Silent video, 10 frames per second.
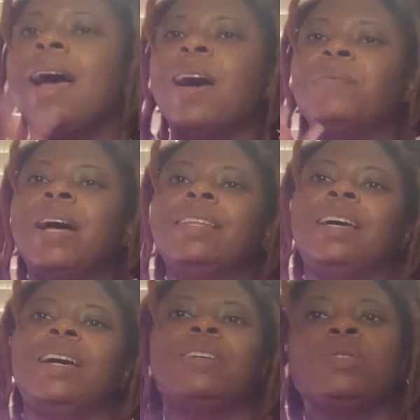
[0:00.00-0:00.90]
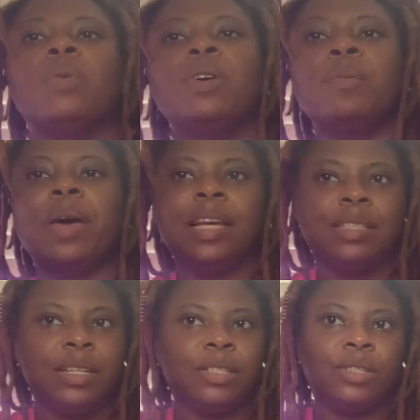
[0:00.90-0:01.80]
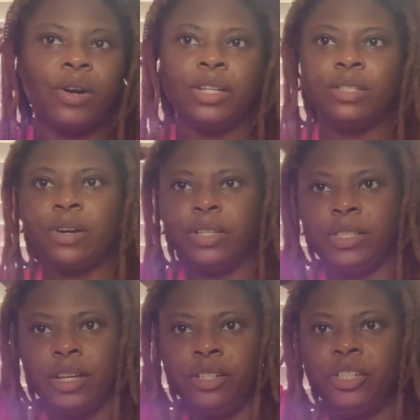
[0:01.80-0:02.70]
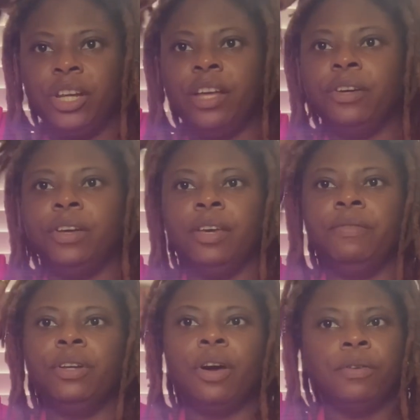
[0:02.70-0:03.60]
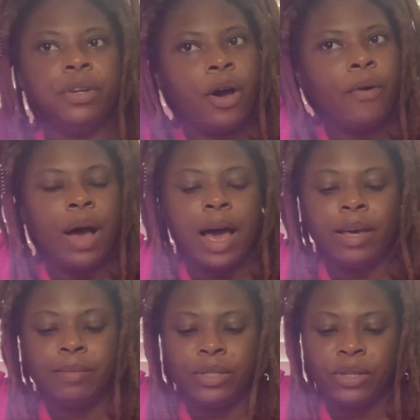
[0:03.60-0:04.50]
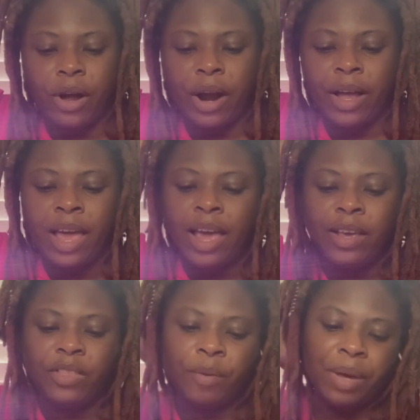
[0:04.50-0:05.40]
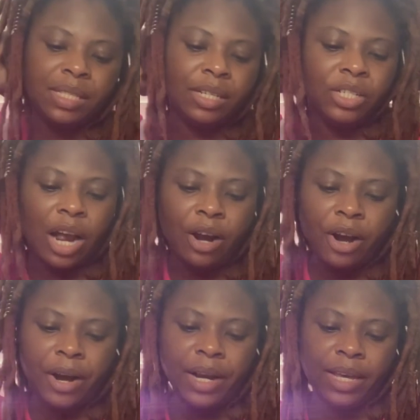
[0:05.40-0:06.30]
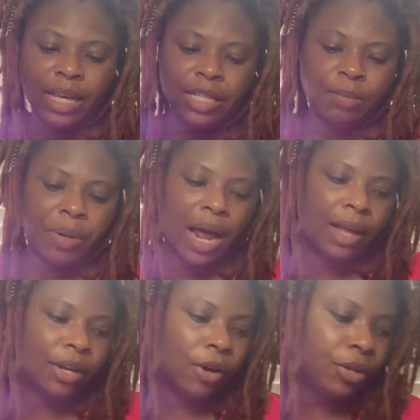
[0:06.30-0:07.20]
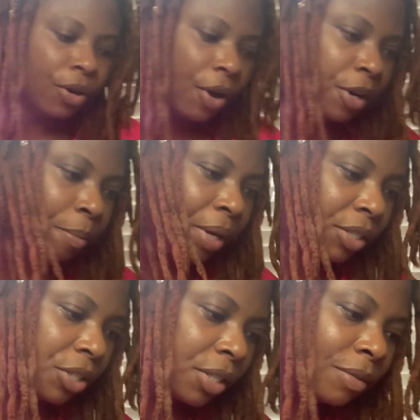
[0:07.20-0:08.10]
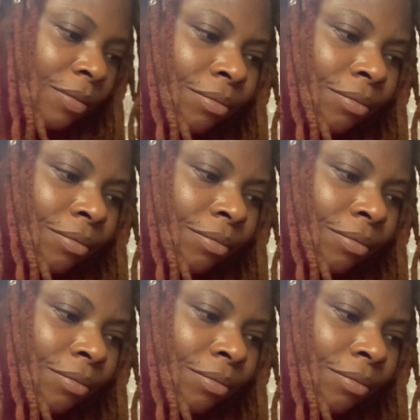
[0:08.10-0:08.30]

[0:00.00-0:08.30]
Hi my loves, welcome back to the Starscartel channel. If you don't know, I am Star. The message I heard is, but I know you're on a mission.